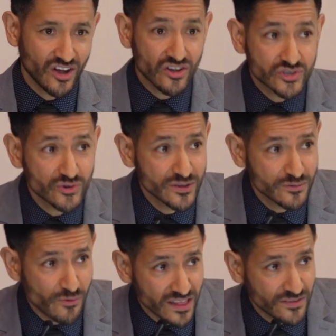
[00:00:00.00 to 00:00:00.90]

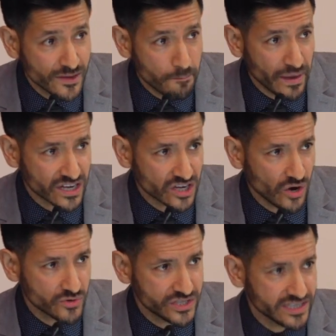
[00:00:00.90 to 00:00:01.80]
Culturally is relevant
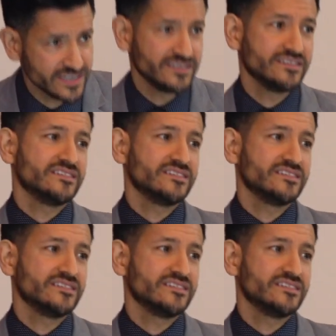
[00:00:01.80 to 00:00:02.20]
pedagogy.